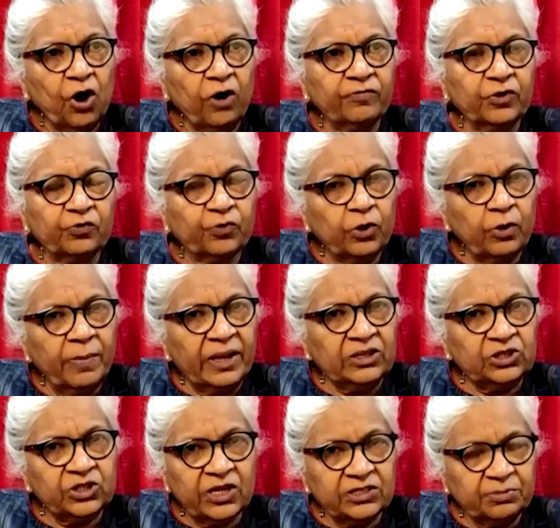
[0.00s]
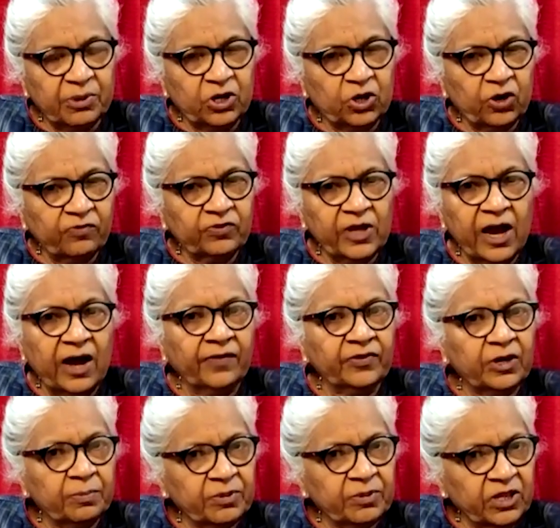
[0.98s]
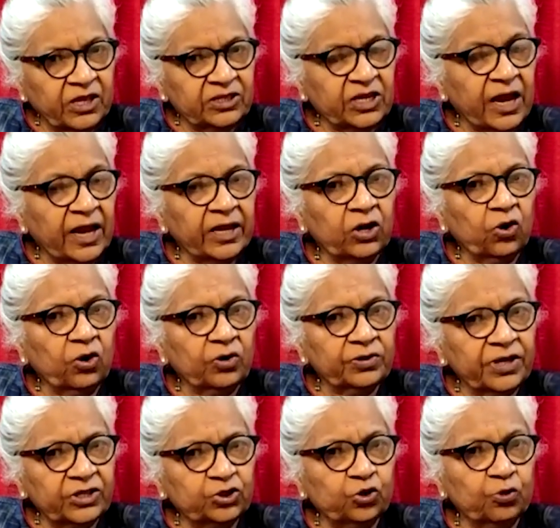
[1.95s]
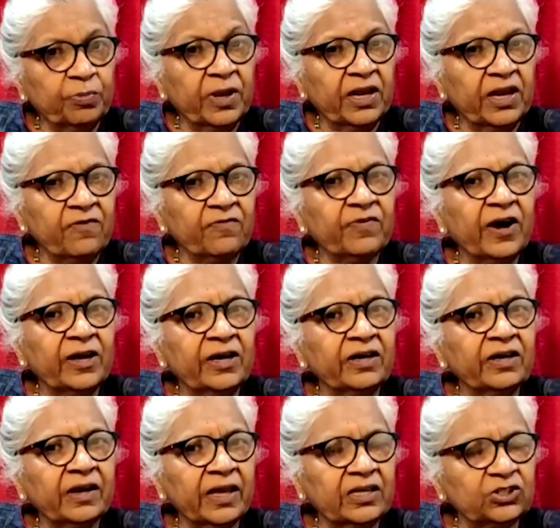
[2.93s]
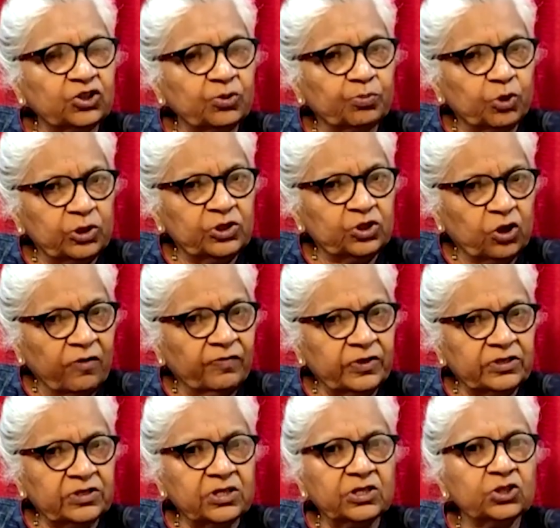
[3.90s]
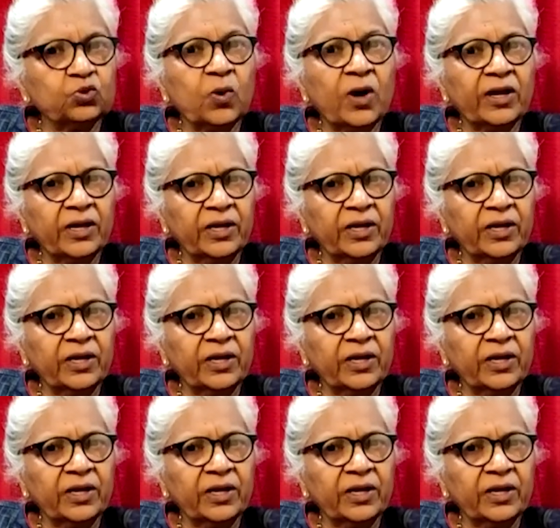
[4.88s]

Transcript: of the full bench judgment of the Andhra Pradesh High Court. There should be an FIR against the police officers who are